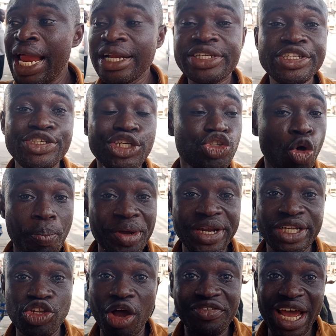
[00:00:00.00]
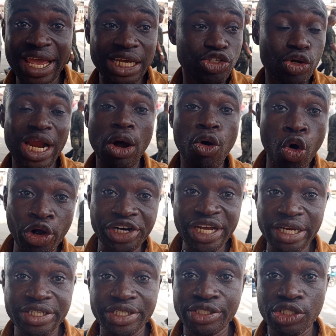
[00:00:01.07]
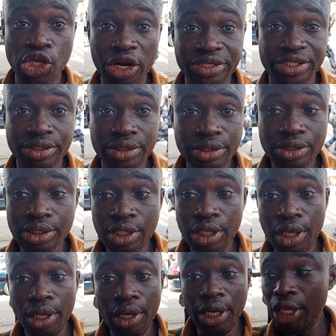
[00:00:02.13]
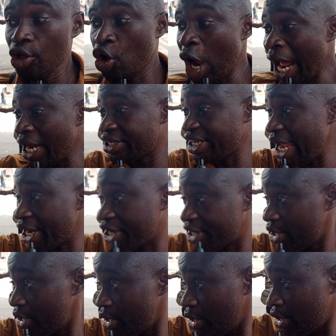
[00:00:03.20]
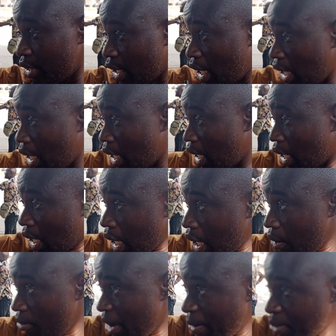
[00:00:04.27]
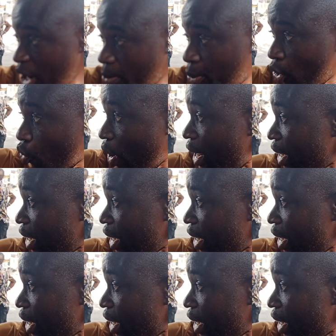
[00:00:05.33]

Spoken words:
That is the stupidity of the highest order. Who created insecurity? Go and check member of Boko